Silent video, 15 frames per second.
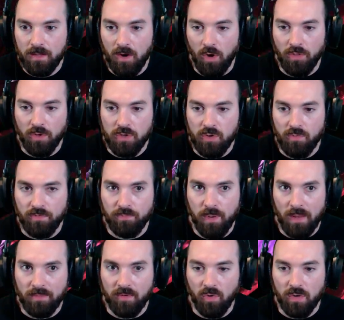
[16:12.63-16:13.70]
Although you've
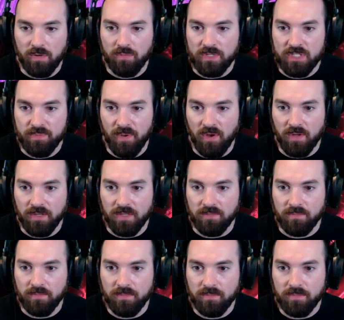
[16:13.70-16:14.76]
probably already respawned
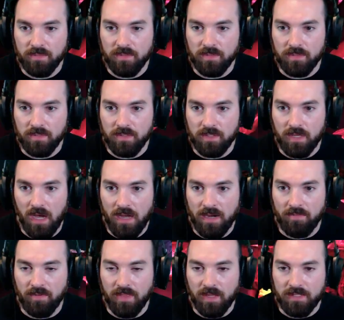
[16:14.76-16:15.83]
and gotten
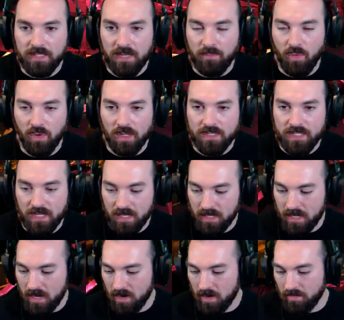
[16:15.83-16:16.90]
everything more or less taken
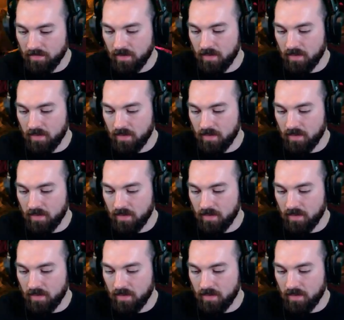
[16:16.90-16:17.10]
care of.